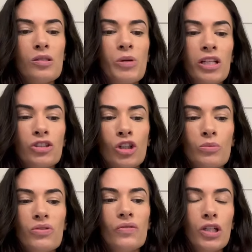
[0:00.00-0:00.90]
but in
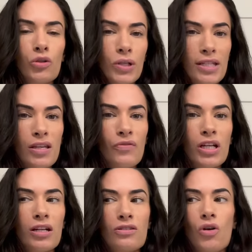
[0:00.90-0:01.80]
terms of like
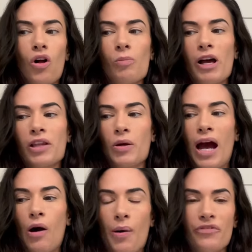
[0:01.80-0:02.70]
creativity, it's all about like
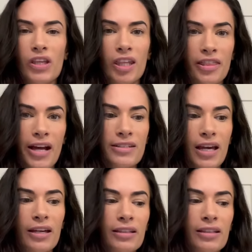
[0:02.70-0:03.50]
how I'm feeling that day.